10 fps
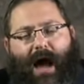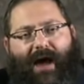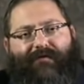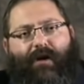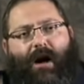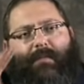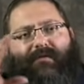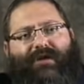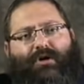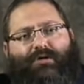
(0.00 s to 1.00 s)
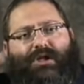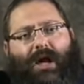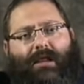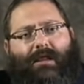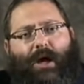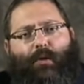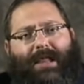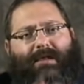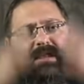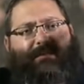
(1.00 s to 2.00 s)
Avraham Avinu suddenly
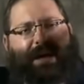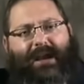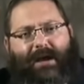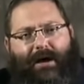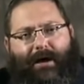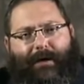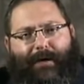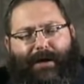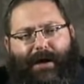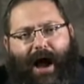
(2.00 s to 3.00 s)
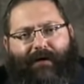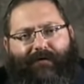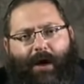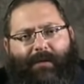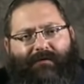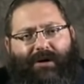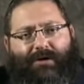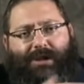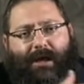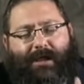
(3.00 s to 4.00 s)
went to the media. Avraham
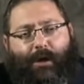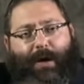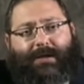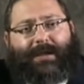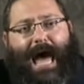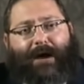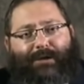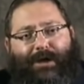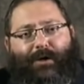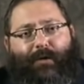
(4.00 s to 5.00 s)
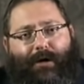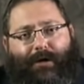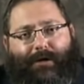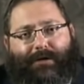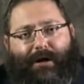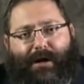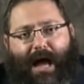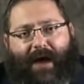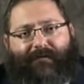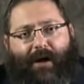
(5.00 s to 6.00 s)
Avinu suddenly went to the outside world.
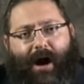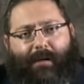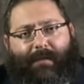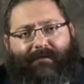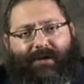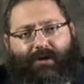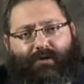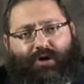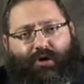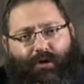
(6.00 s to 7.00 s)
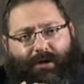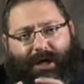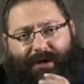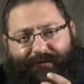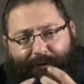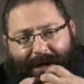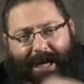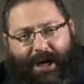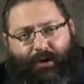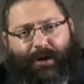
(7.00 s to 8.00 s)
Avraham Avinu turned it from an
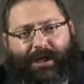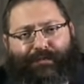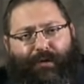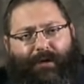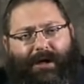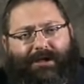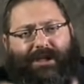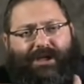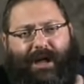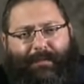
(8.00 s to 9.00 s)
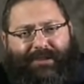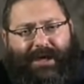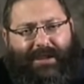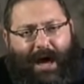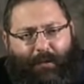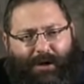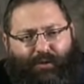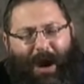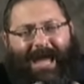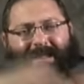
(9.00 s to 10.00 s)
inner experience to something that
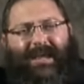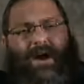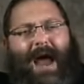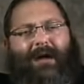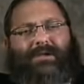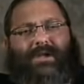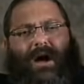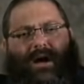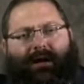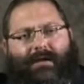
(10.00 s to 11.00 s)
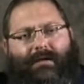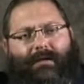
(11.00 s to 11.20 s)
was right there outside